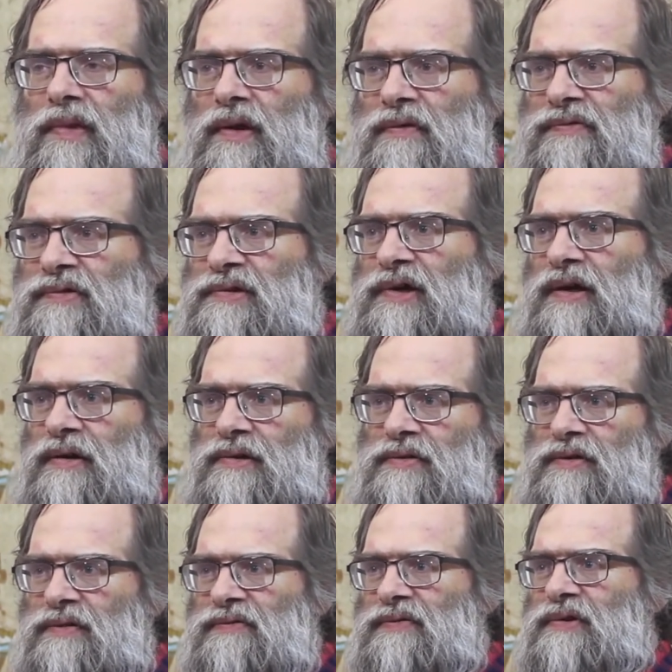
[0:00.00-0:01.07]
If a
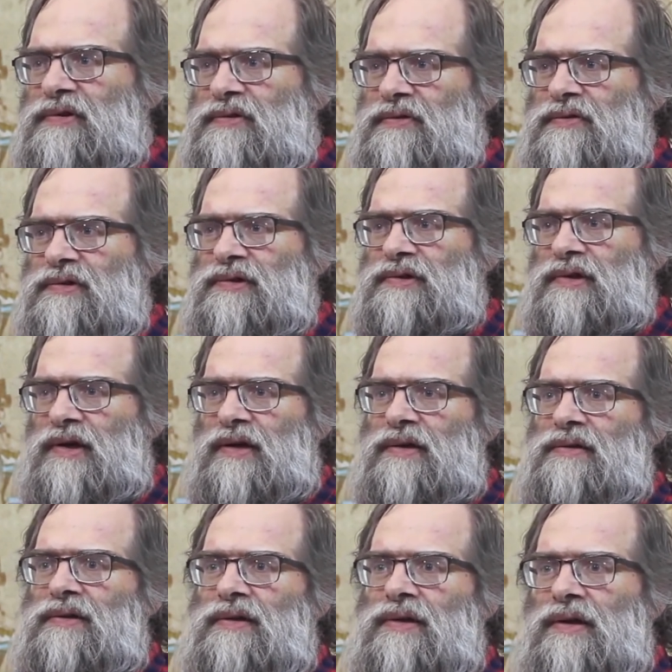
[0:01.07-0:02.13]
Dalit converts to
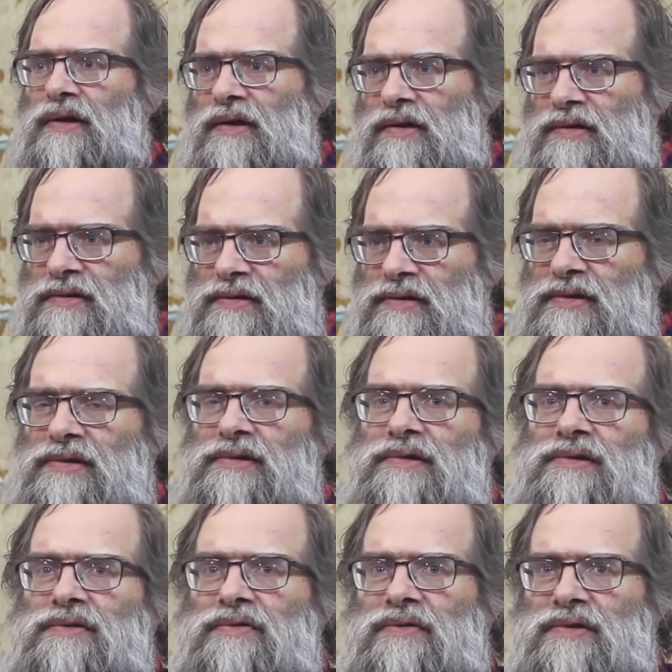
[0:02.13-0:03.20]
Christianity, he
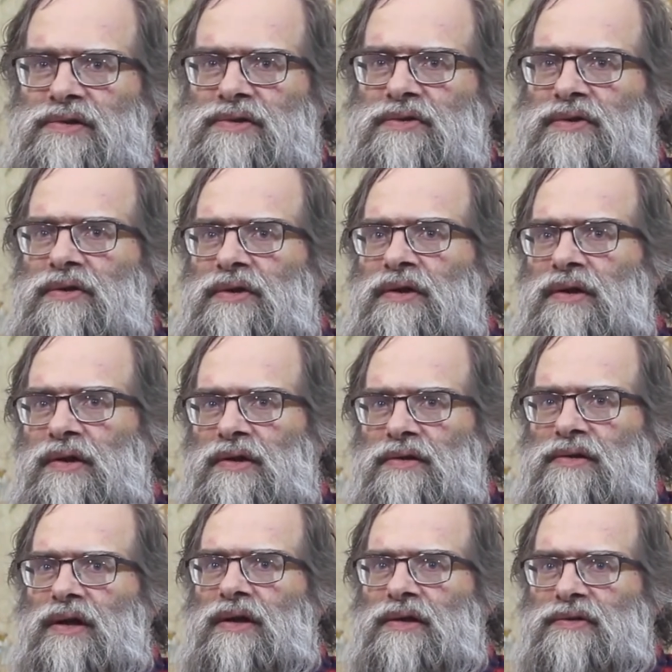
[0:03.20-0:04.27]
ceases to enjoy
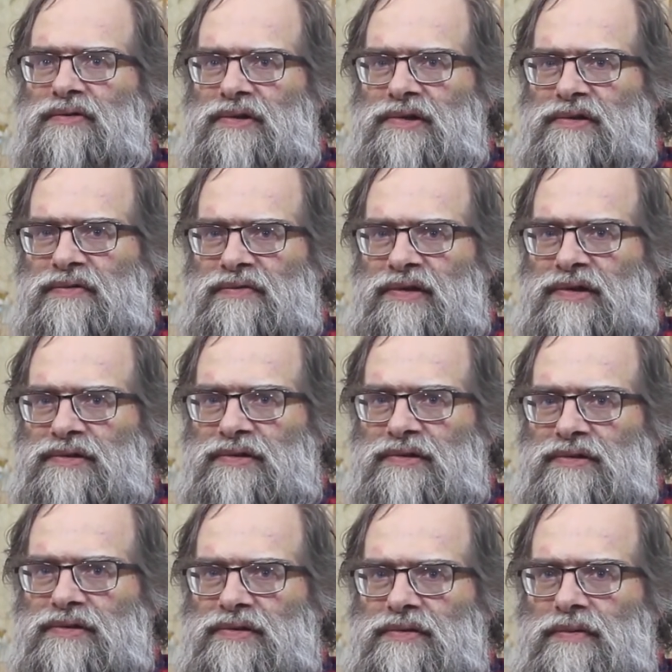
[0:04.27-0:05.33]
Dalit
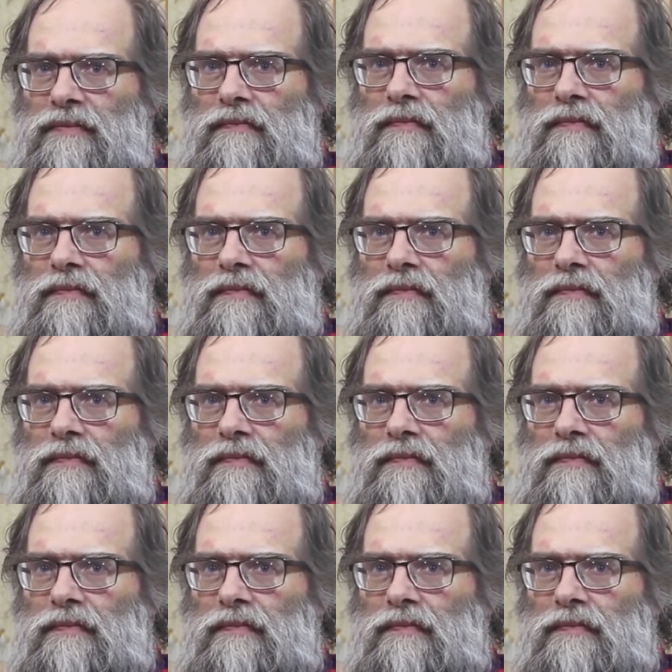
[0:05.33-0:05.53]
reservations.